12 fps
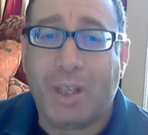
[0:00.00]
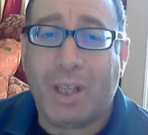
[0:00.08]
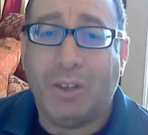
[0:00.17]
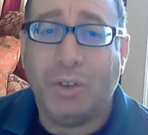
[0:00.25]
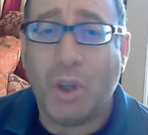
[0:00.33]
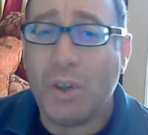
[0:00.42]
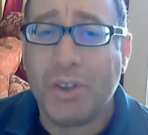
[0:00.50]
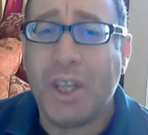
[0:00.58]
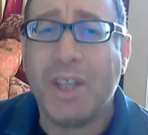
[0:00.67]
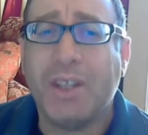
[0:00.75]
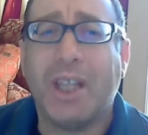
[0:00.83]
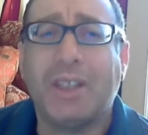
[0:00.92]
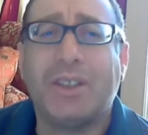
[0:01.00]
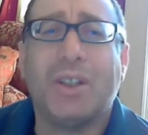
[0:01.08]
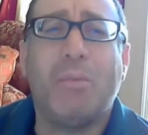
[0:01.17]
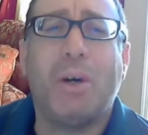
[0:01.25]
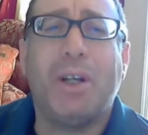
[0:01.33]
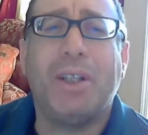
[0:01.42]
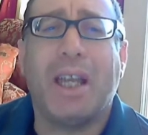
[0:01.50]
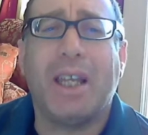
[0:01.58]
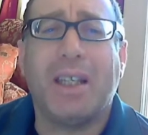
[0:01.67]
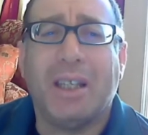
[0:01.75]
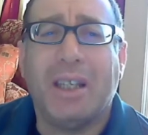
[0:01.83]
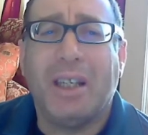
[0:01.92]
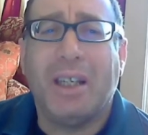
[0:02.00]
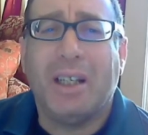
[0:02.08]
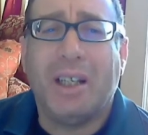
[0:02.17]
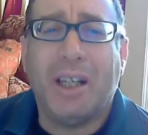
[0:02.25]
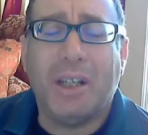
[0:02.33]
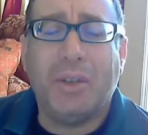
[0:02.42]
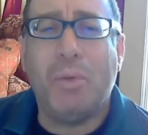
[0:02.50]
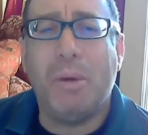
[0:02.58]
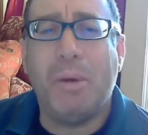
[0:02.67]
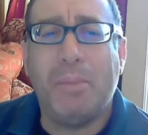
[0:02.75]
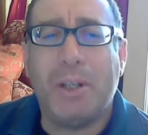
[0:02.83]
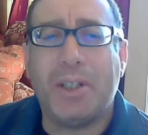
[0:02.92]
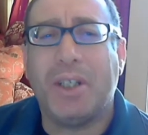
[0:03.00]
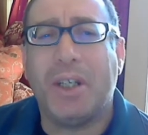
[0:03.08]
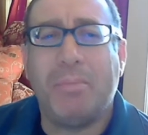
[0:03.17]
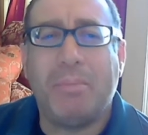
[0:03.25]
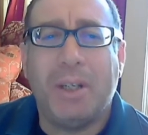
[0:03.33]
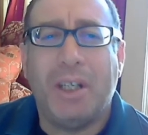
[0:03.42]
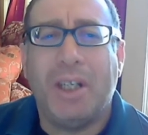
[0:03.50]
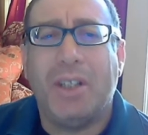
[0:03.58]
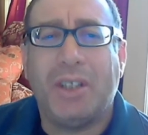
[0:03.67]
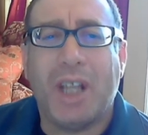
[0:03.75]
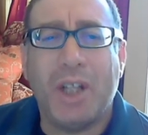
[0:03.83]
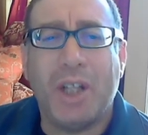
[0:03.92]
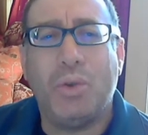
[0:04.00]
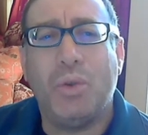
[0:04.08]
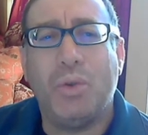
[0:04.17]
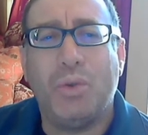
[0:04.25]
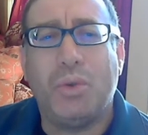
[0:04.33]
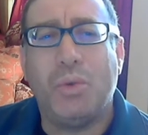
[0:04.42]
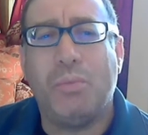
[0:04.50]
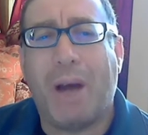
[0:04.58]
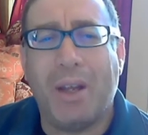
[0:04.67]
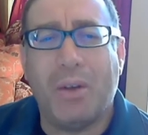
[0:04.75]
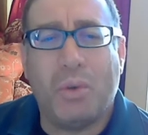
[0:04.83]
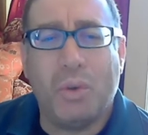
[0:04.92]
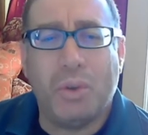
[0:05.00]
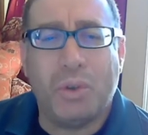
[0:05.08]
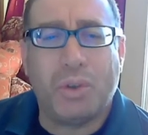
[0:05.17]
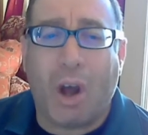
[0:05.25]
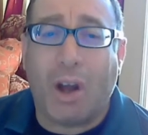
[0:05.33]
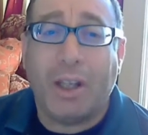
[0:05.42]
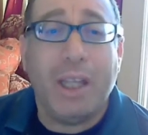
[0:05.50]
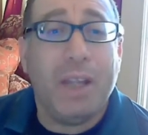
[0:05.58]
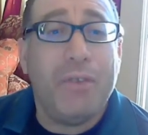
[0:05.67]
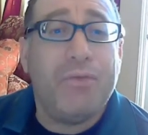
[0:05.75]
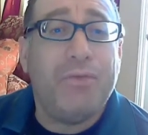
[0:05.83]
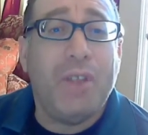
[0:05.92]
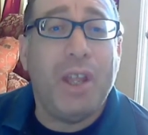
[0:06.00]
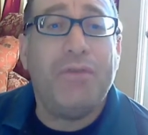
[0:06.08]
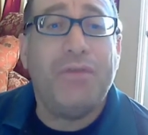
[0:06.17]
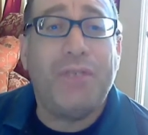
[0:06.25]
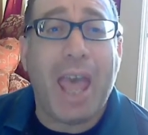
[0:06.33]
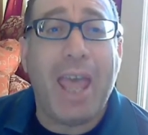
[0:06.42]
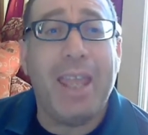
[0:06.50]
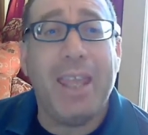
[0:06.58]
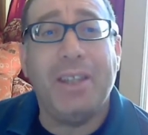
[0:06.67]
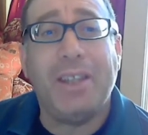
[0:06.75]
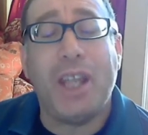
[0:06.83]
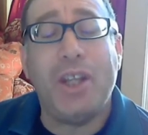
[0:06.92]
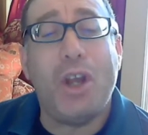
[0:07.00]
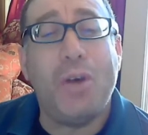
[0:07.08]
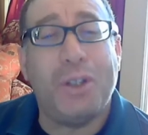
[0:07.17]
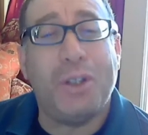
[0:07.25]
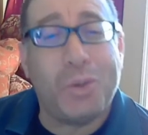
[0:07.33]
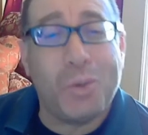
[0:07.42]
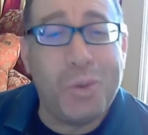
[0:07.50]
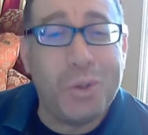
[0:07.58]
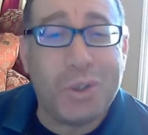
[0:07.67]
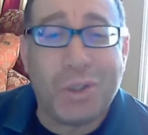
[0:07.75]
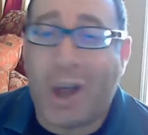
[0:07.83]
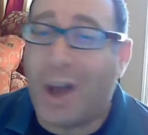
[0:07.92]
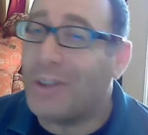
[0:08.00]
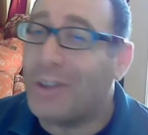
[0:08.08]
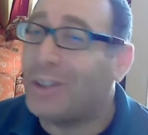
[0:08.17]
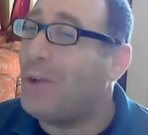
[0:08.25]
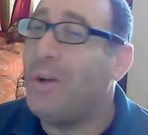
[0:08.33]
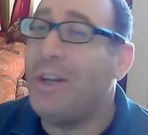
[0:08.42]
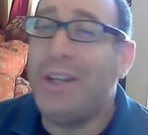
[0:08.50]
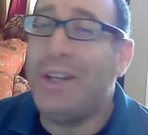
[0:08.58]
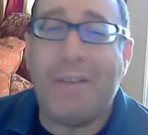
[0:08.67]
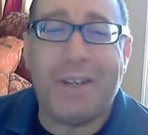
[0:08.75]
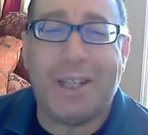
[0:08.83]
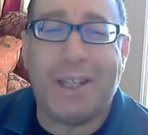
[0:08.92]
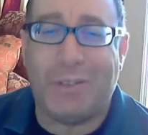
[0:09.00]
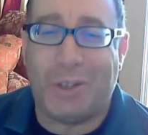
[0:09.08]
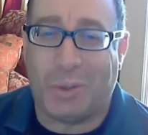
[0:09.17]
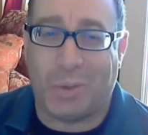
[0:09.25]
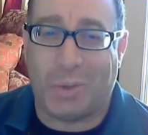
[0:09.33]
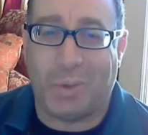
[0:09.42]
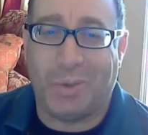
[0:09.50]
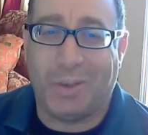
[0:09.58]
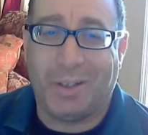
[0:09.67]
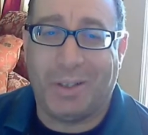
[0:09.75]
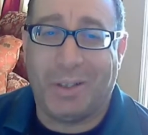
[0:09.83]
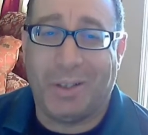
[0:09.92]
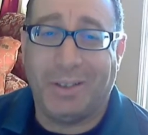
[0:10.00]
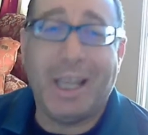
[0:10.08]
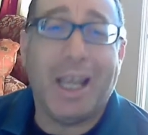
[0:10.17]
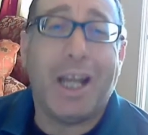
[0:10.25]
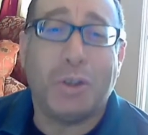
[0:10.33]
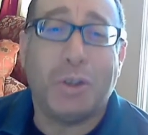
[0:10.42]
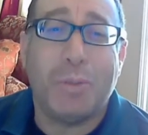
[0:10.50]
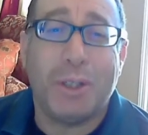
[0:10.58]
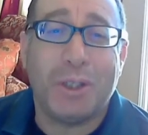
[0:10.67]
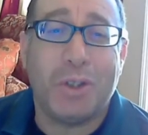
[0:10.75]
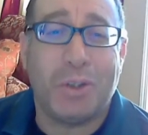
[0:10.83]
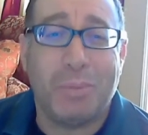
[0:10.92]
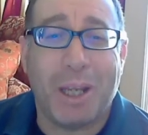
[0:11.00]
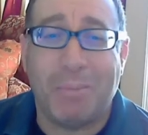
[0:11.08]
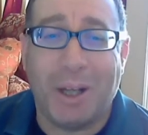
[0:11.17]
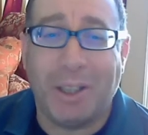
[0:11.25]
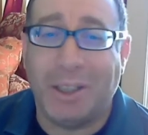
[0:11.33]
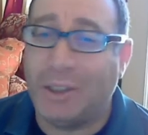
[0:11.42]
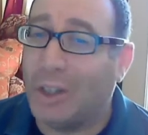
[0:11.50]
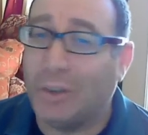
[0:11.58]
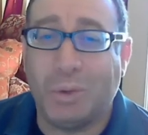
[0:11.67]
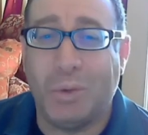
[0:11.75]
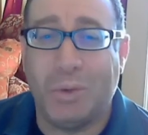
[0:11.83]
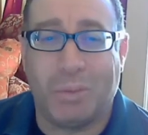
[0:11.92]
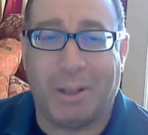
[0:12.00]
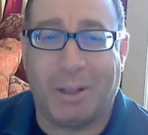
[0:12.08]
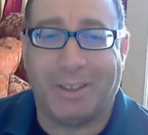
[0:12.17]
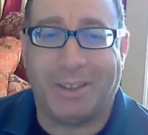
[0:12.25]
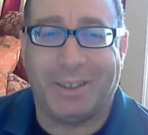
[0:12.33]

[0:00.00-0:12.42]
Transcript: Don't think that someone like do membership tells you to buy a good stock. If they know that it's a good stock, they will never give it to you. They are into business to make money, not to lose money.